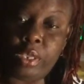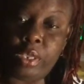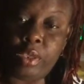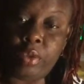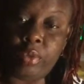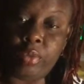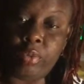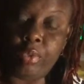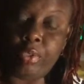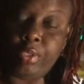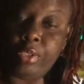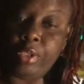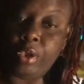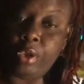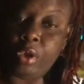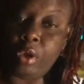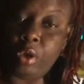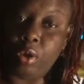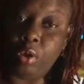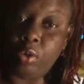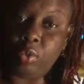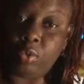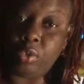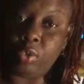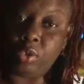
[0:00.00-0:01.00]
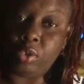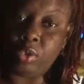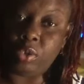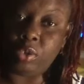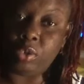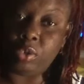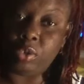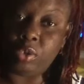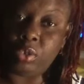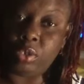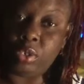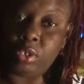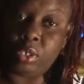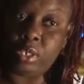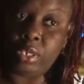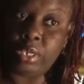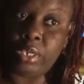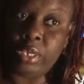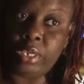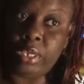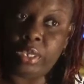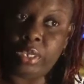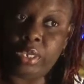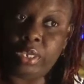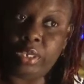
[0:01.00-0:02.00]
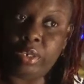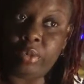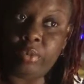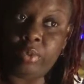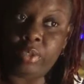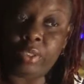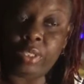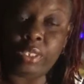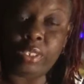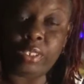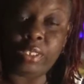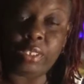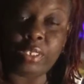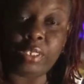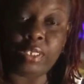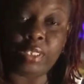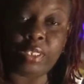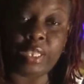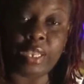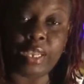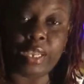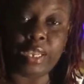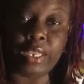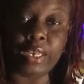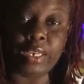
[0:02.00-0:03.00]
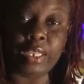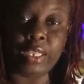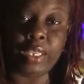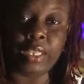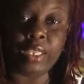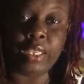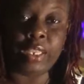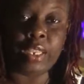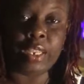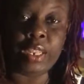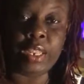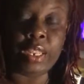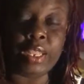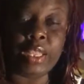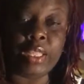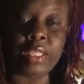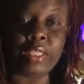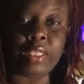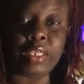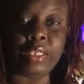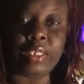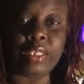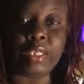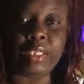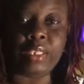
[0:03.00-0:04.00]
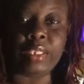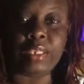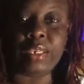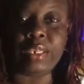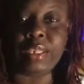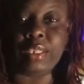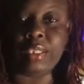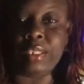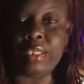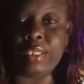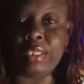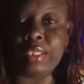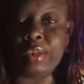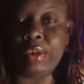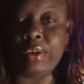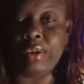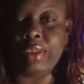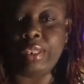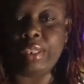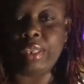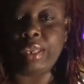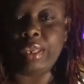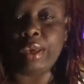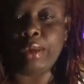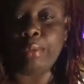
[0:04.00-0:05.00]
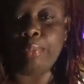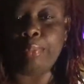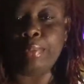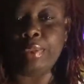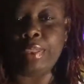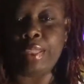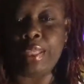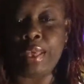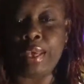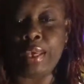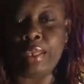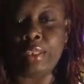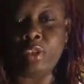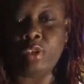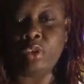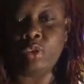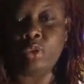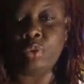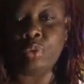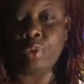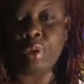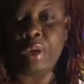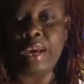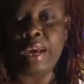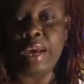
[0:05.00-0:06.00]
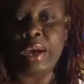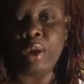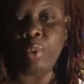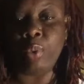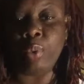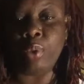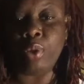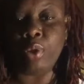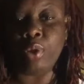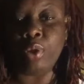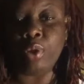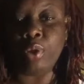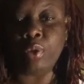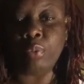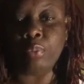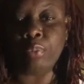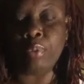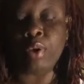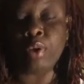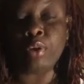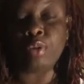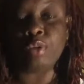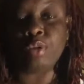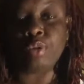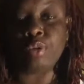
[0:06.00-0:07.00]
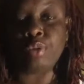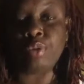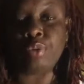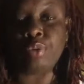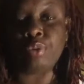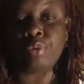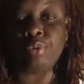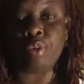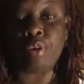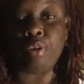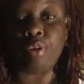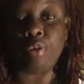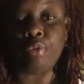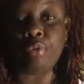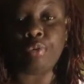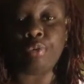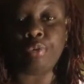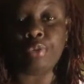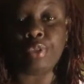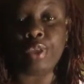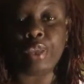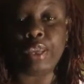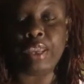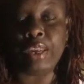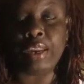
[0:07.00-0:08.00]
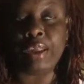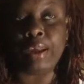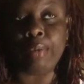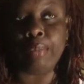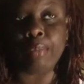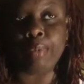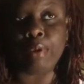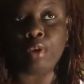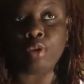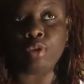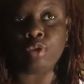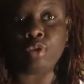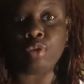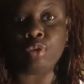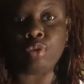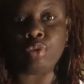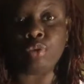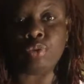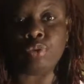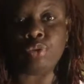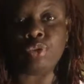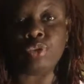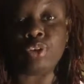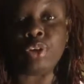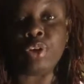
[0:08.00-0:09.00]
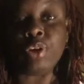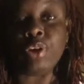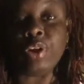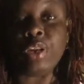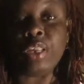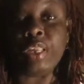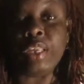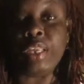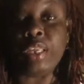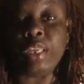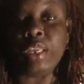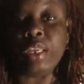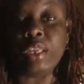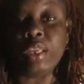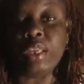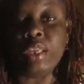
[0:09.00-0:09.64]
within culture and within society that doesn't necessarily apply to our personal growth and our personal journey